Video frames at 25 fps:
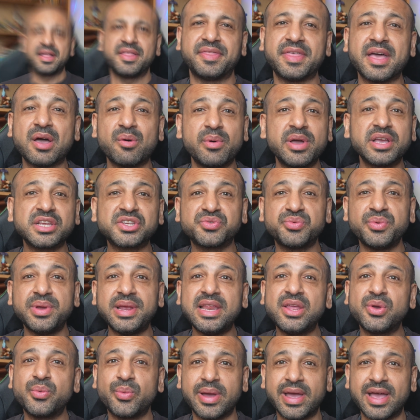That works
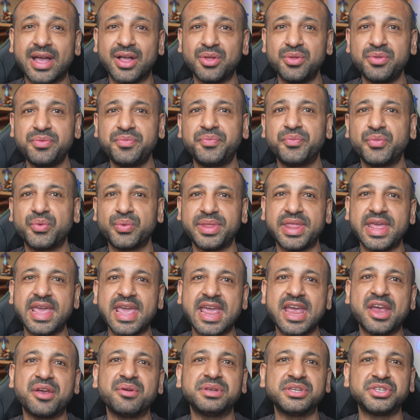really well when the
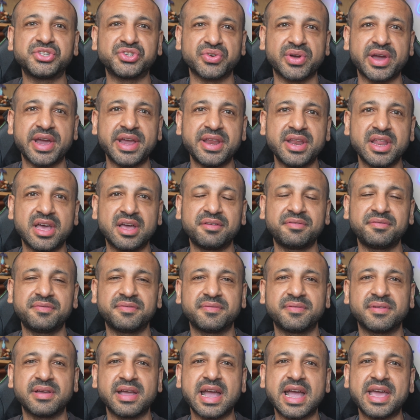air is dry
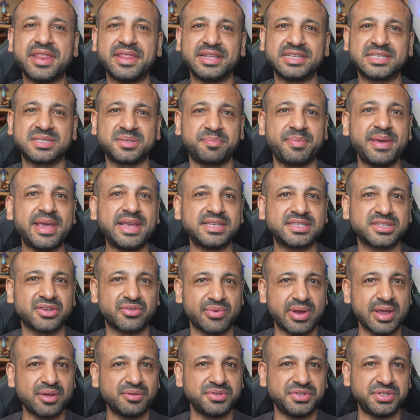enough and there's space
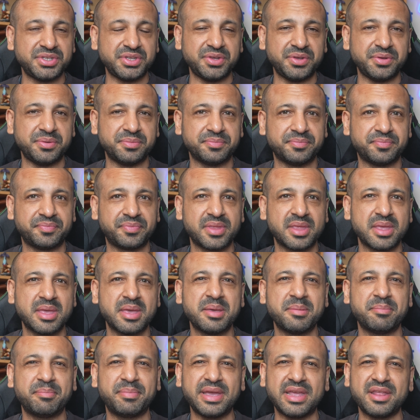around you.
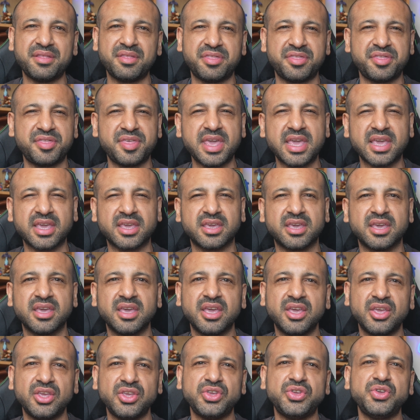But in thick,
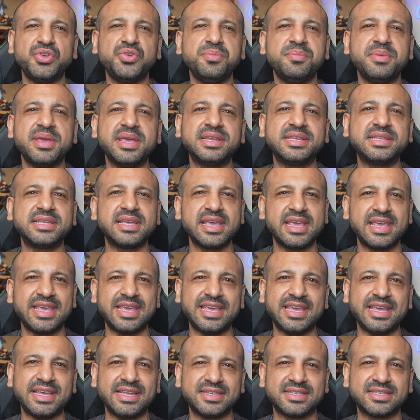humid
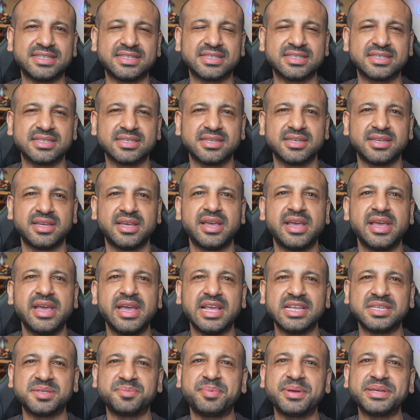heat,
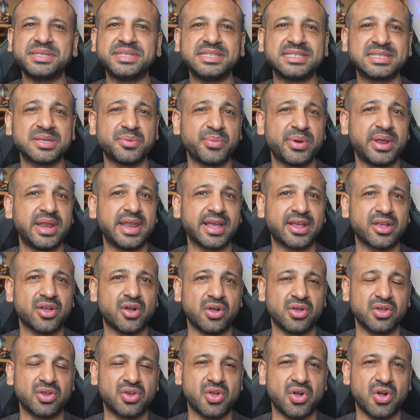especially somewhere like
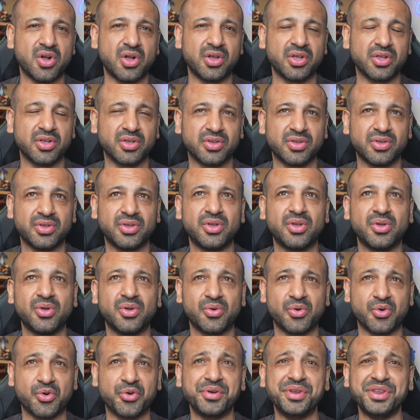Hong Kong
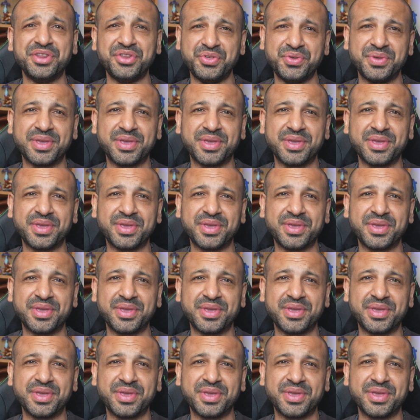or in a